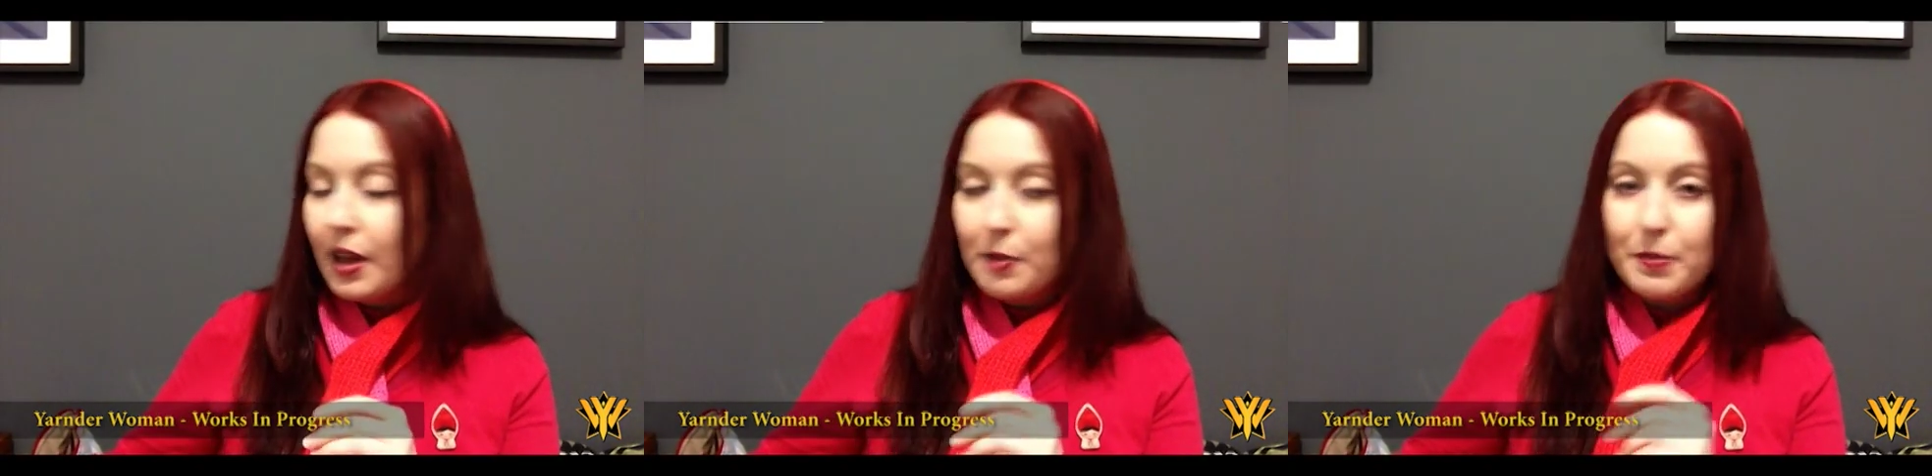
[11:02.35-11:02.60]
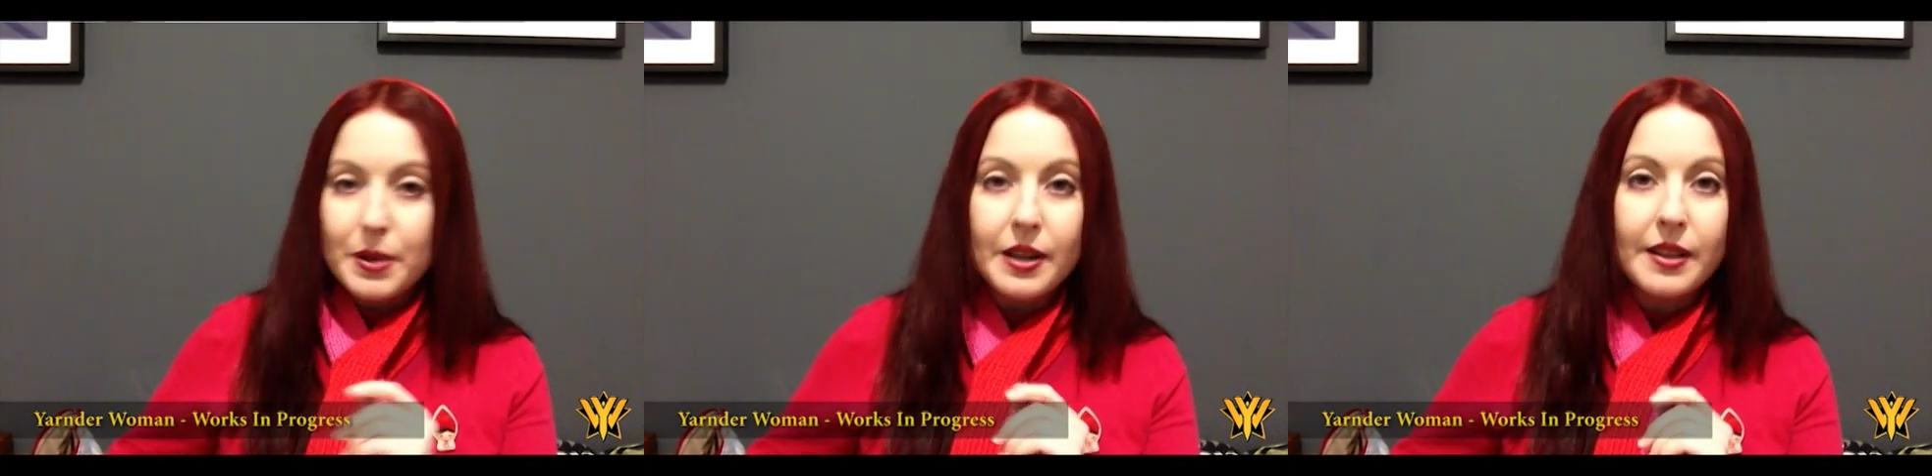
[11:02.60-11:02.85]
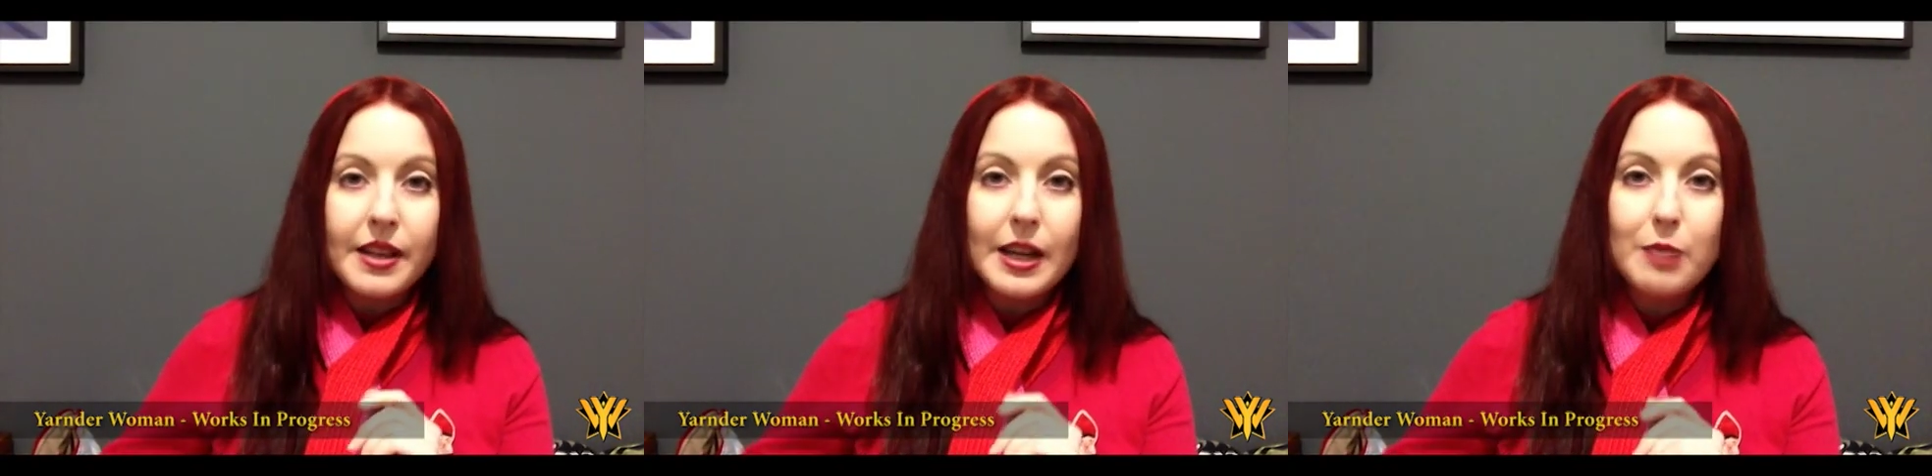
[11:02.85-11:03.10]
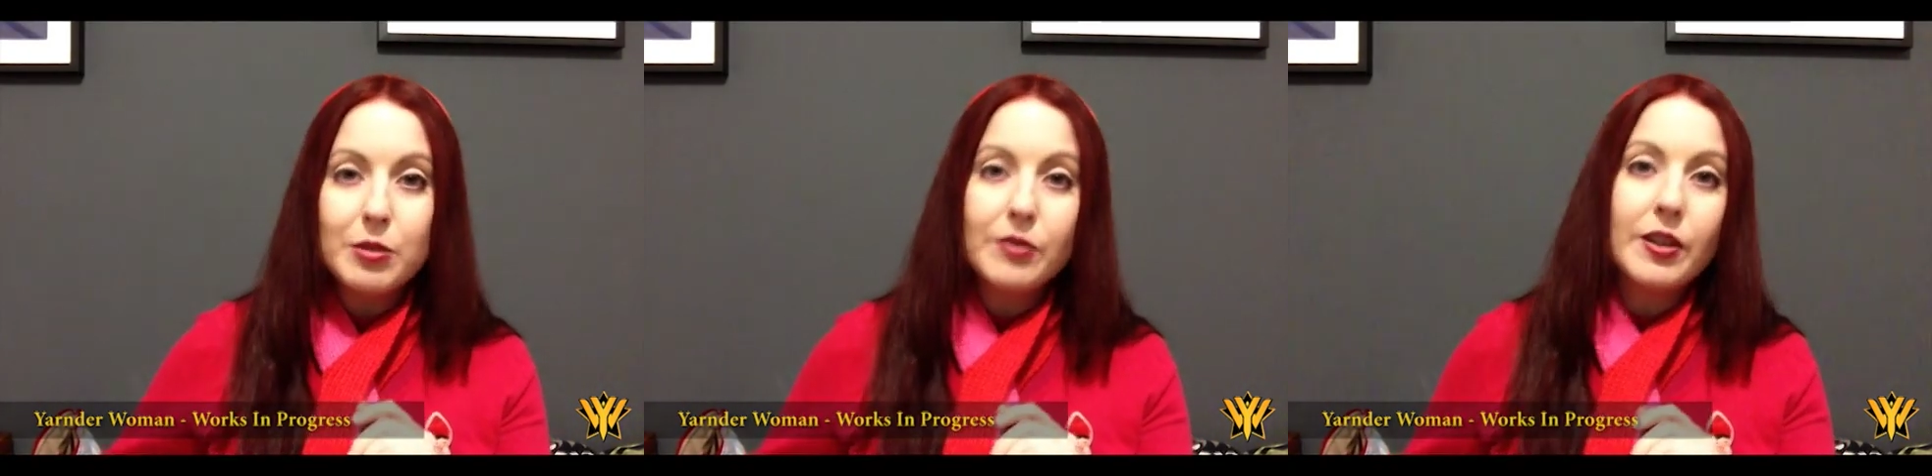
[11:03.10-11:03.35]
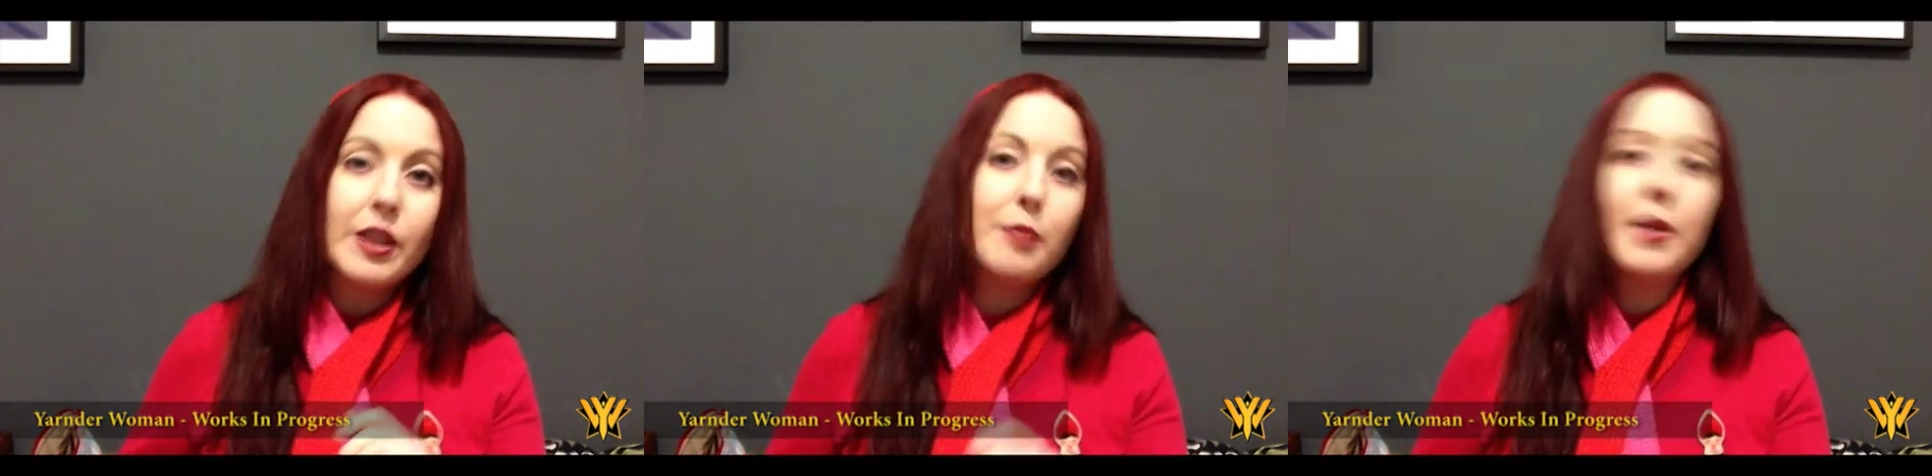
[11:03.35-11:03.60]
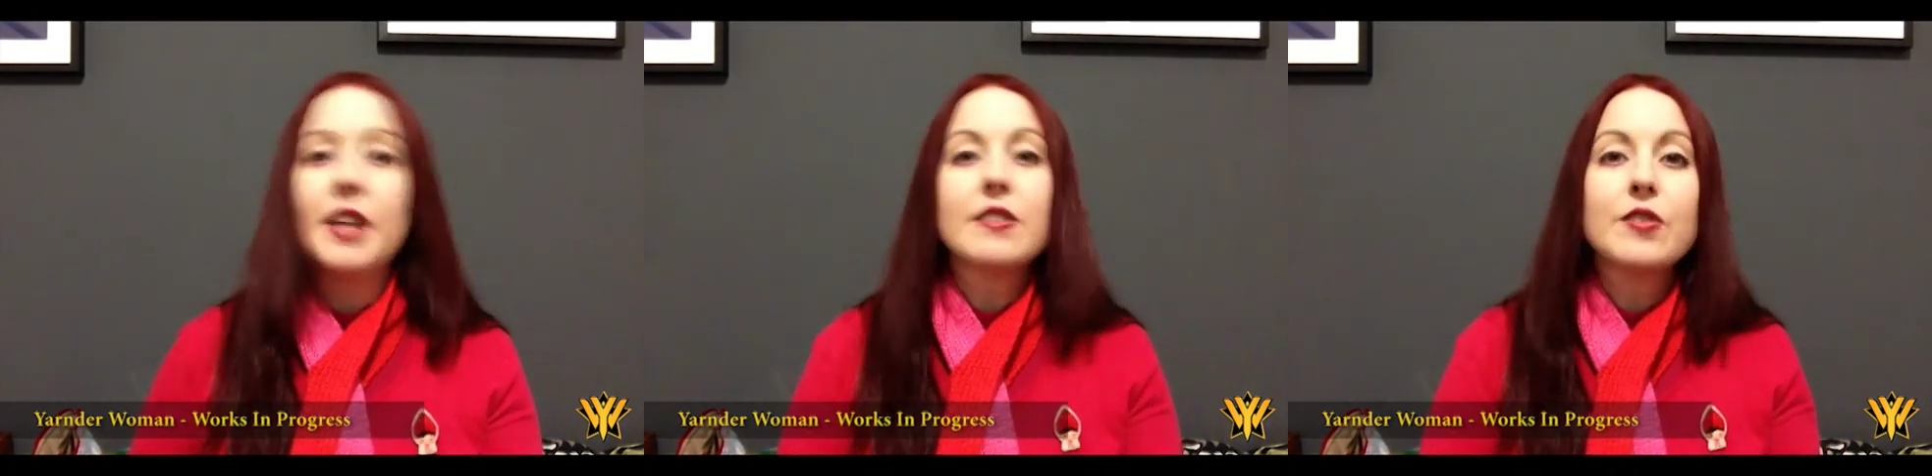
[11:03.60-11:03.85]
But the couple of other
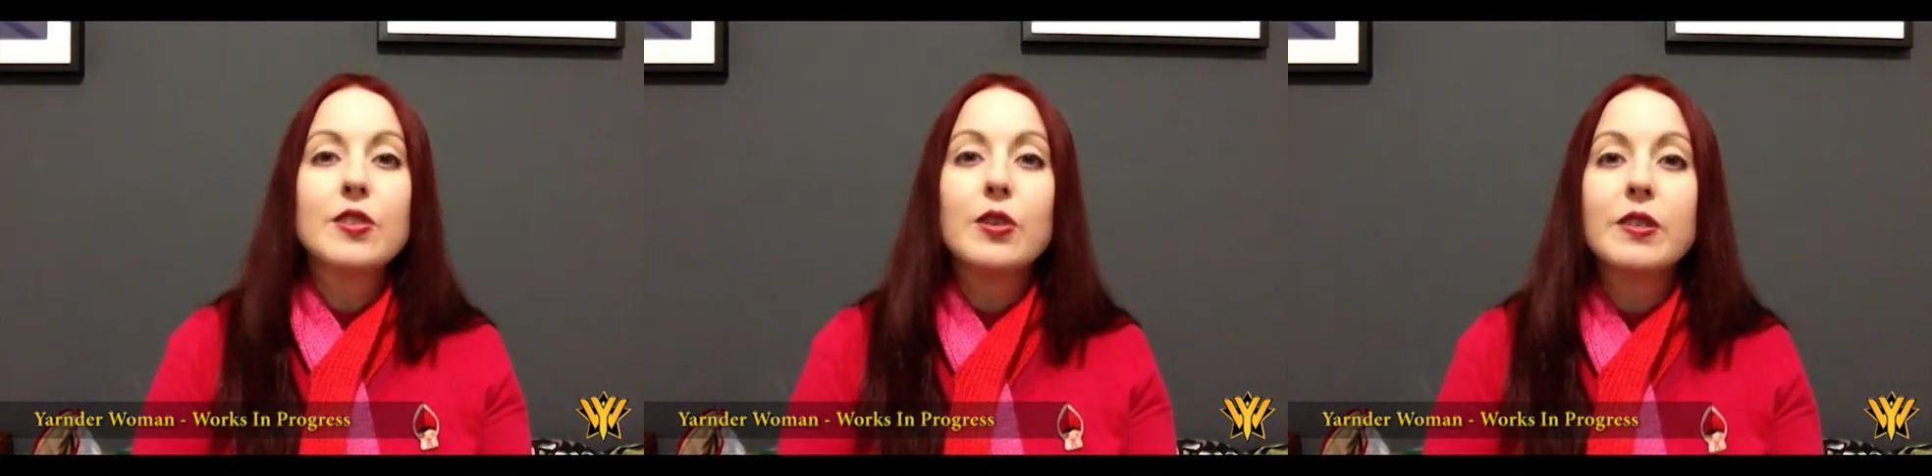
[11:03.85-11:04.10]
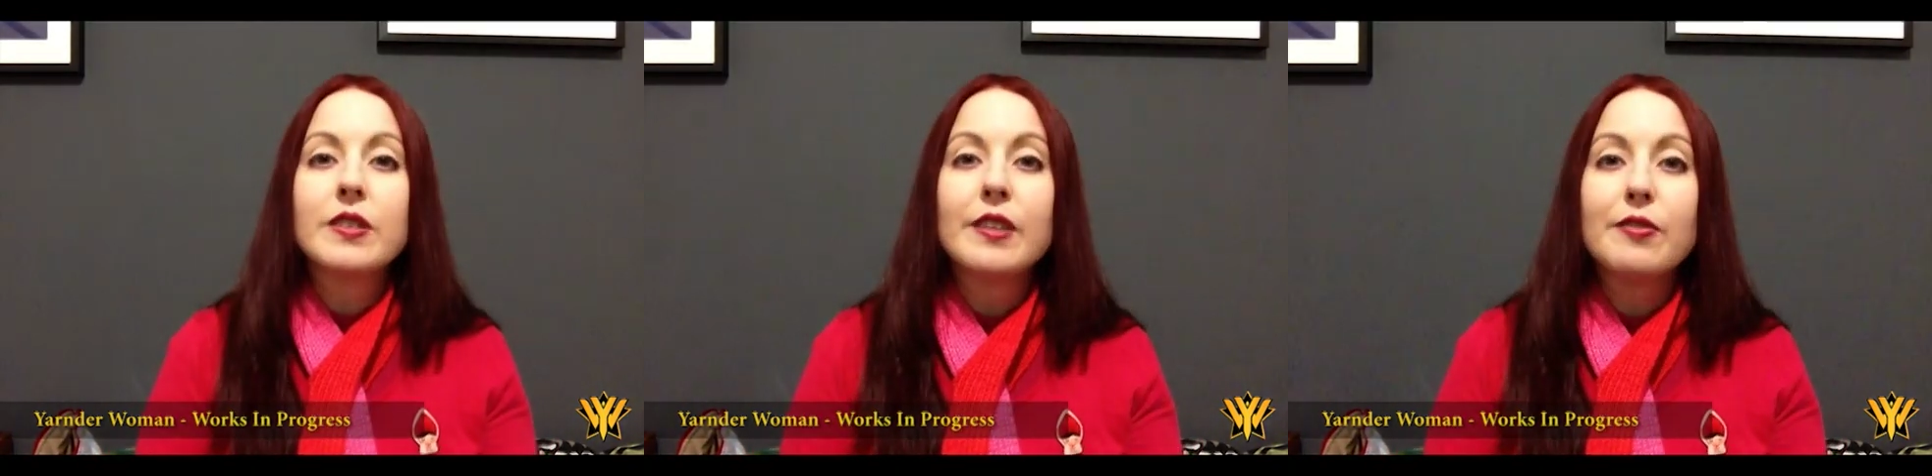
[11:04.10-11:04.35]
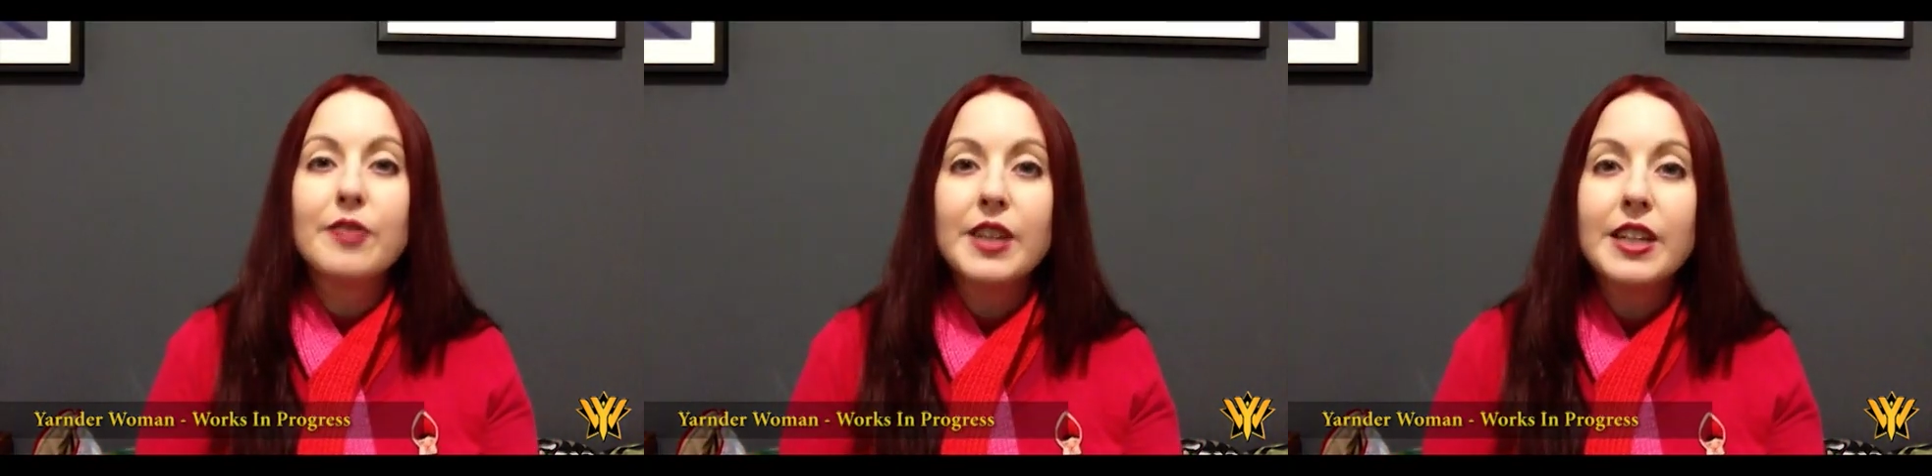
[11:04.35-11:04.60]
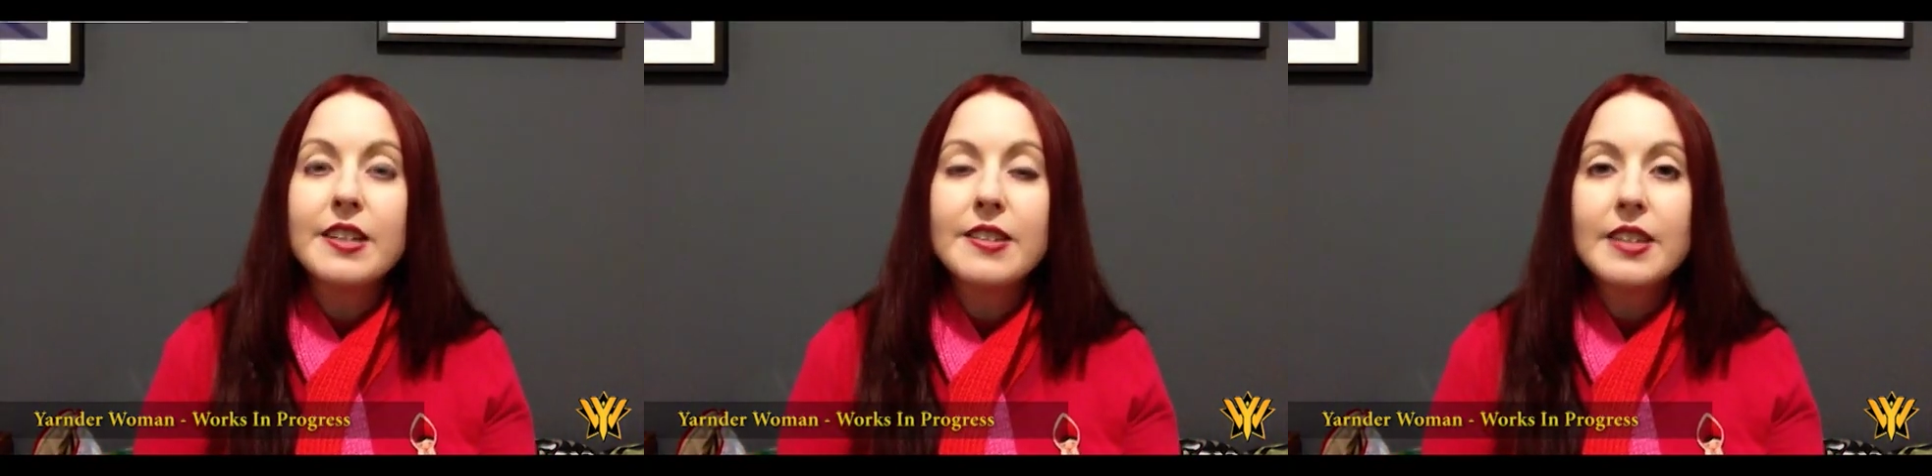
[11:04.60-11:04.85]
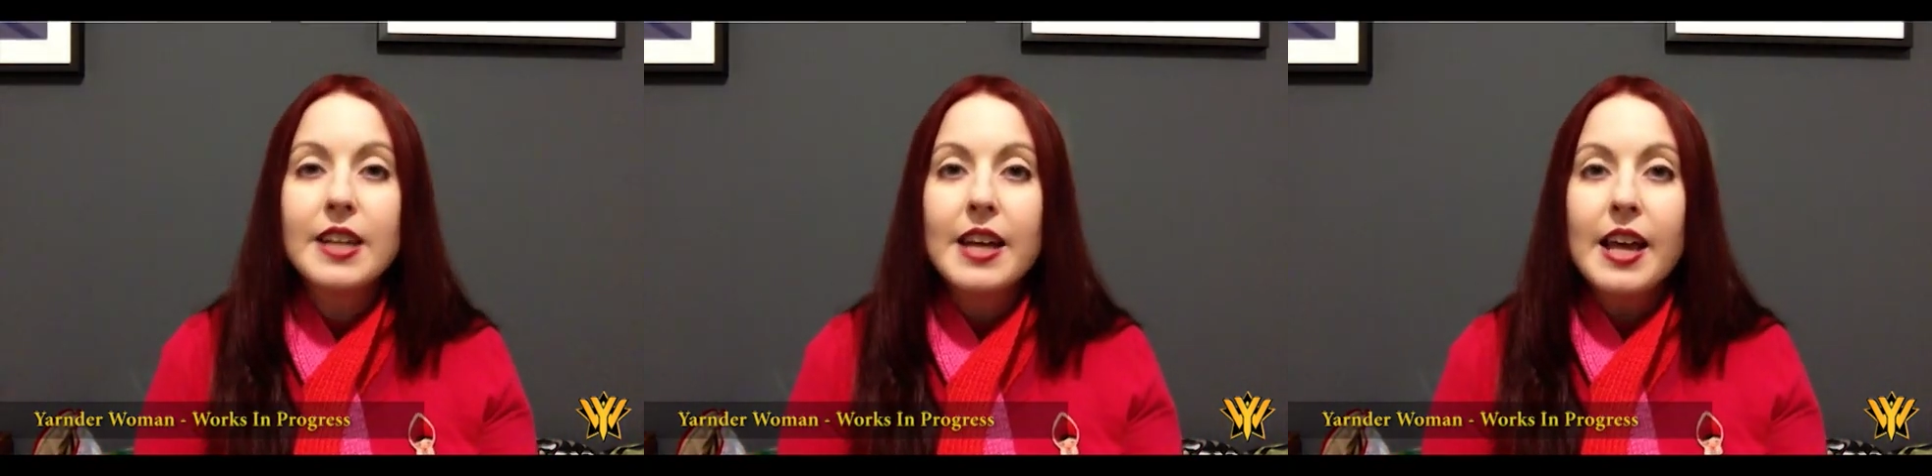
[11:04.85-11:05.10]
pairs of socks I've knit